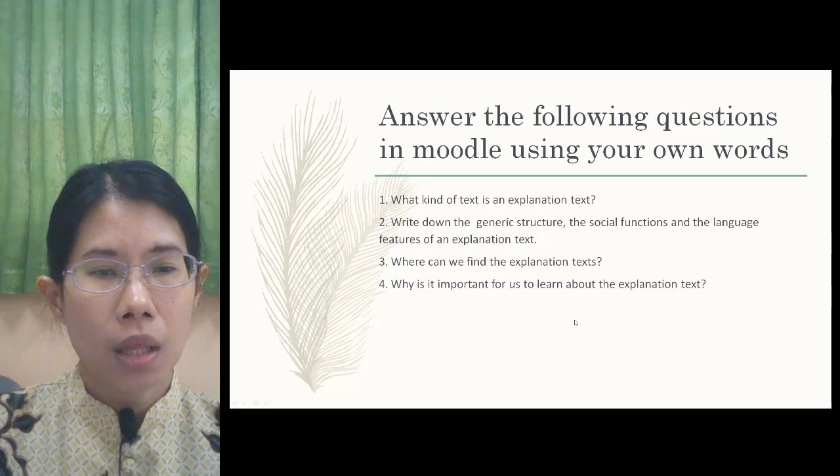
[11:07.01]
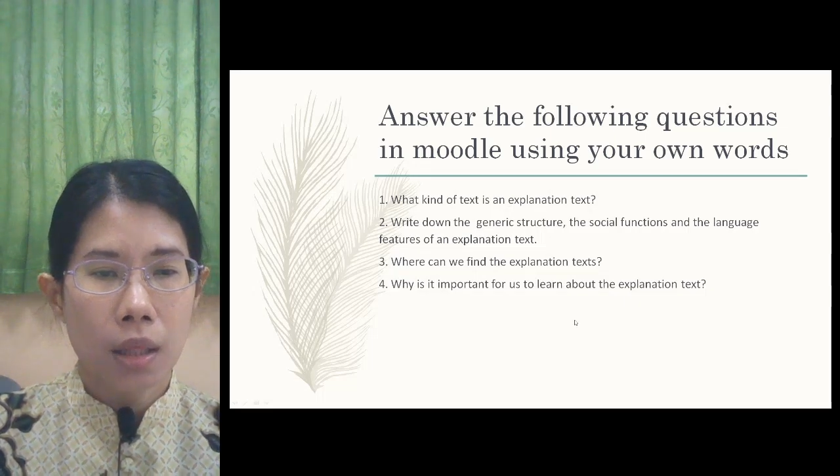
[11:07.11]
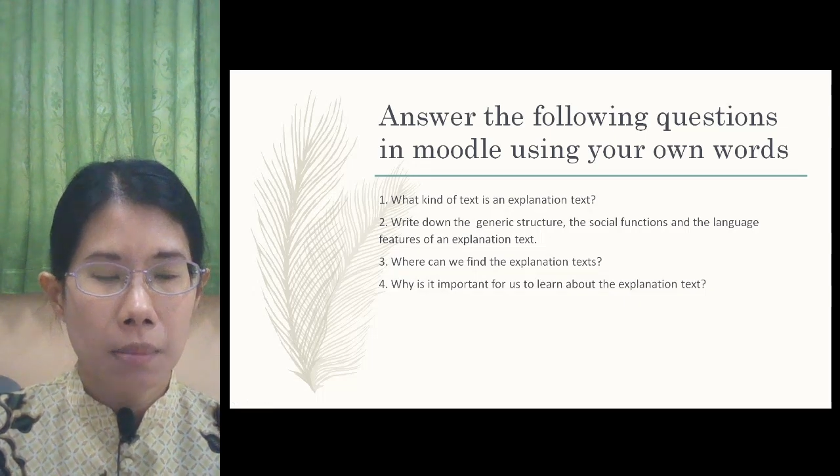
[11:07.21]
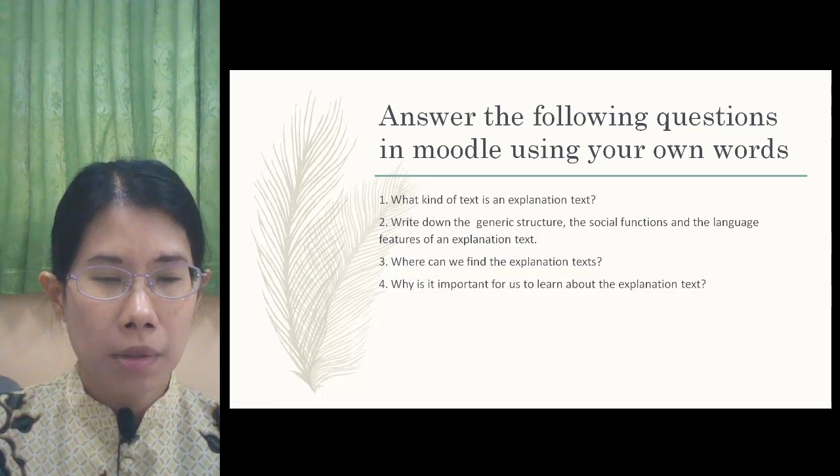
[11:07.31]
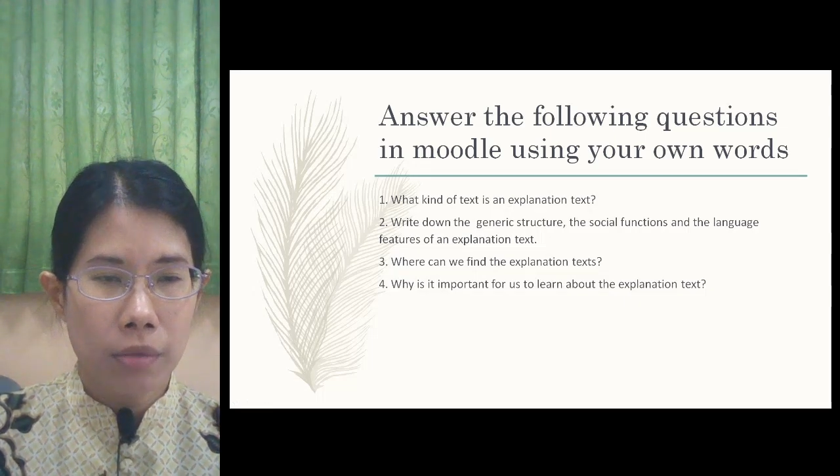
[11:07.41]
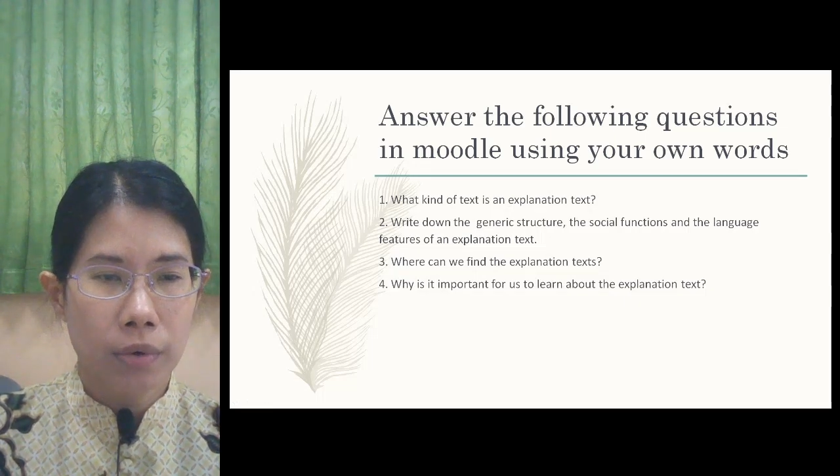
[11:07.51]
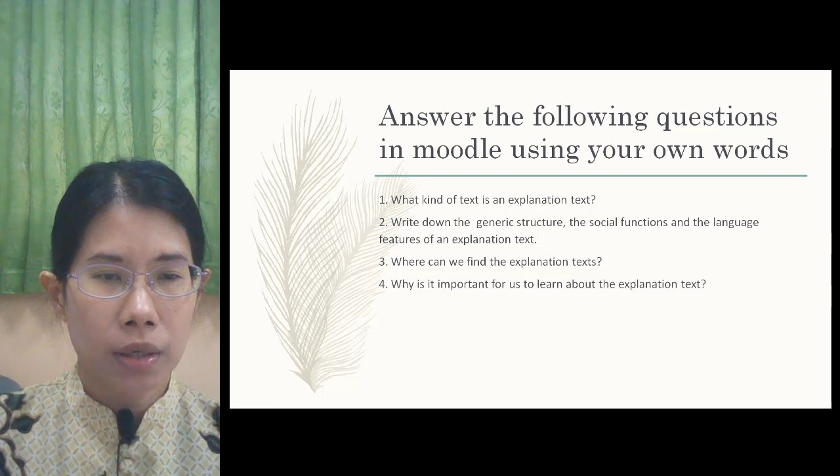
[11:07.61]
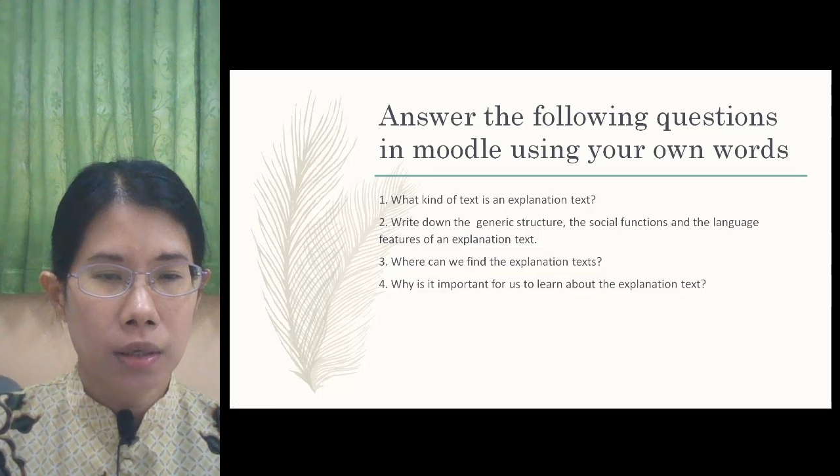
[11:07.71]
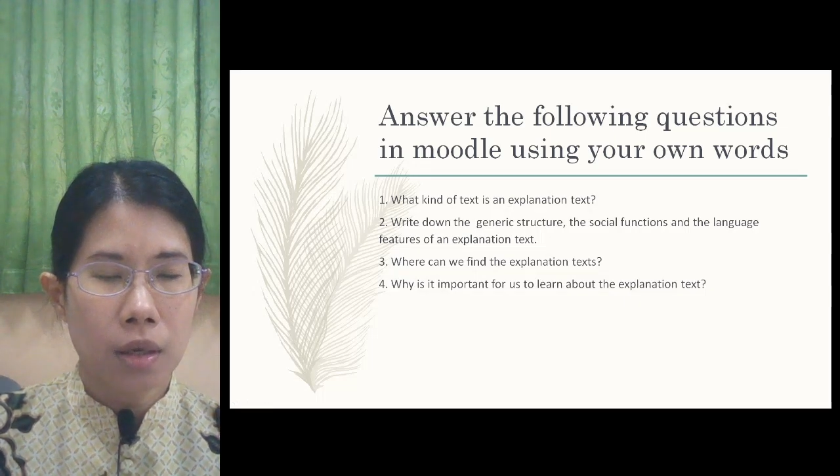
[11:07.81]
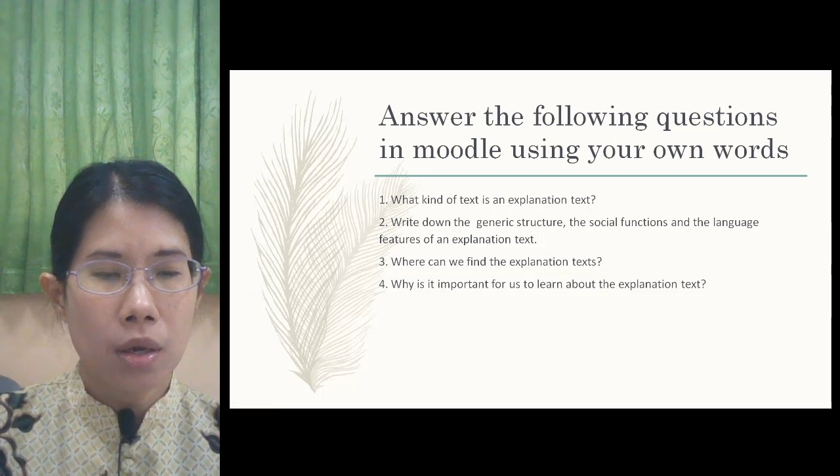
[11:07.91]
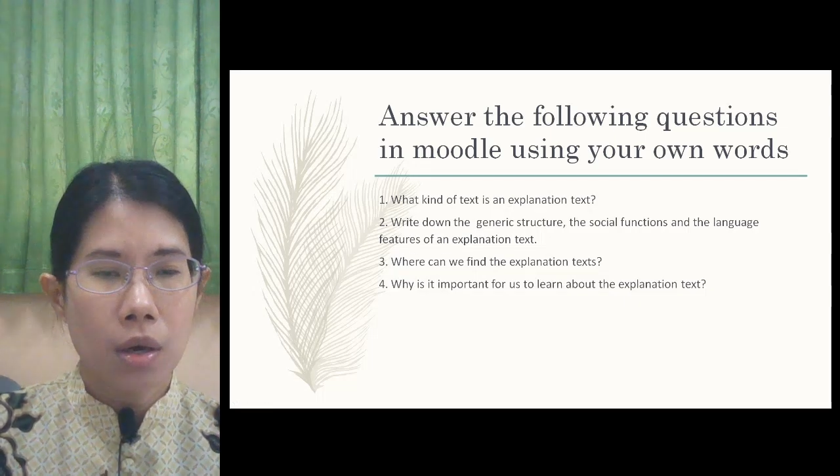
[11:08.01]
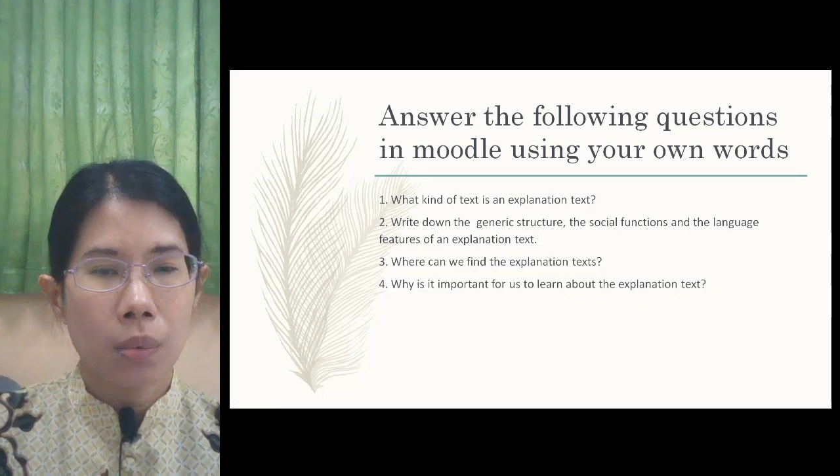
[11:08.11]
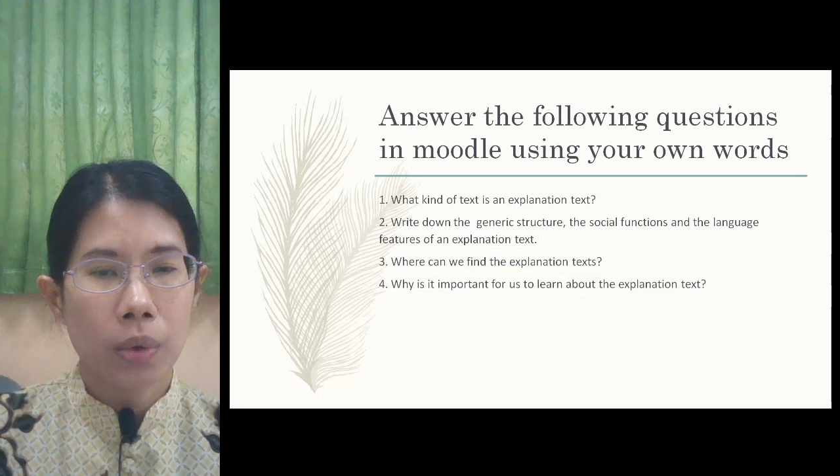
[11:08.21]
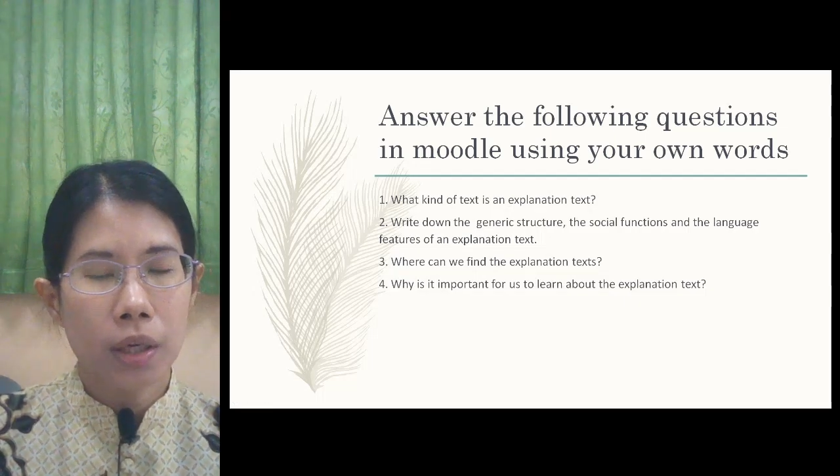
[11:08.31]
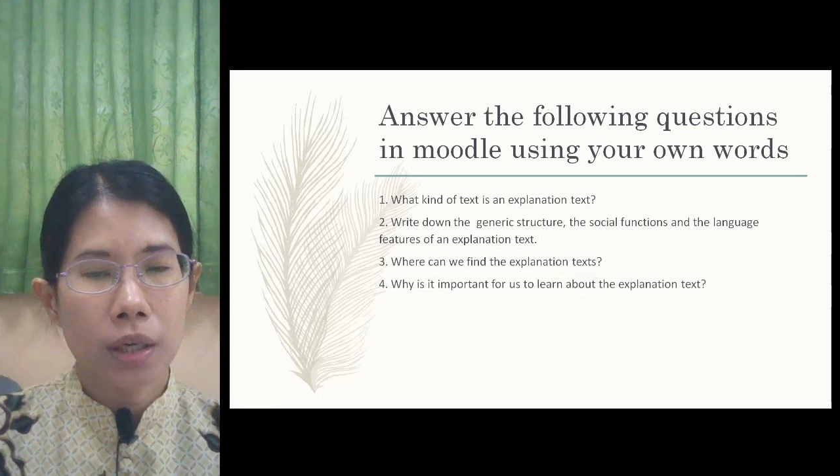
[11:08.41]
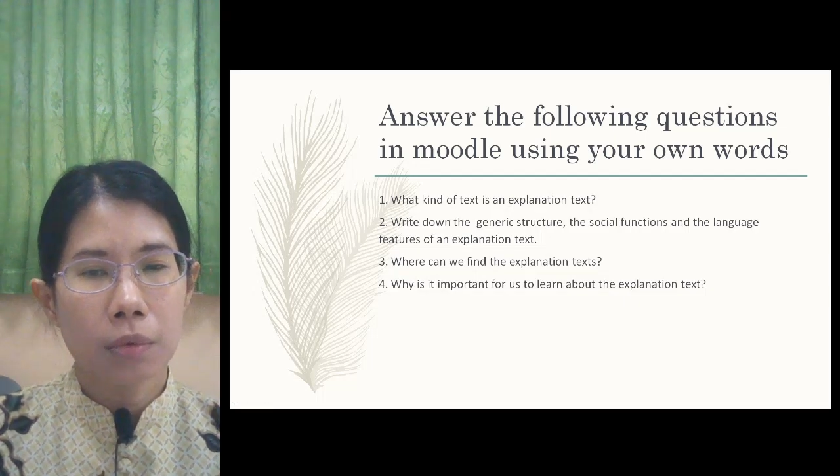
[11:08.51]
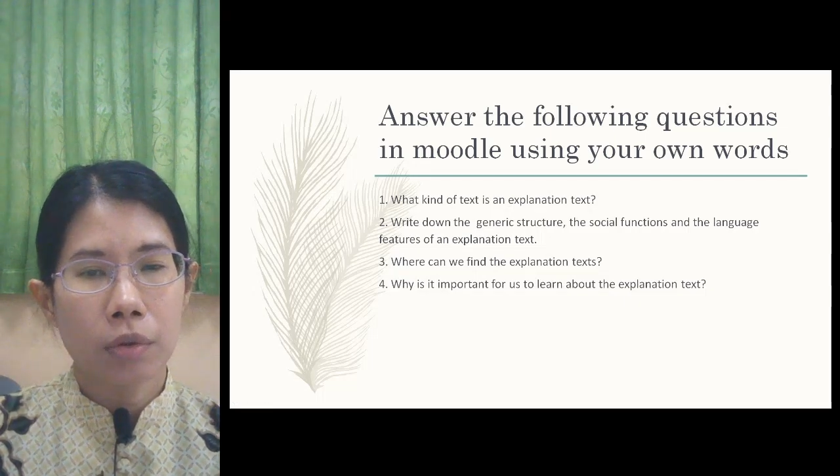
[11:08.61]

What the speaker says: Number 3, where can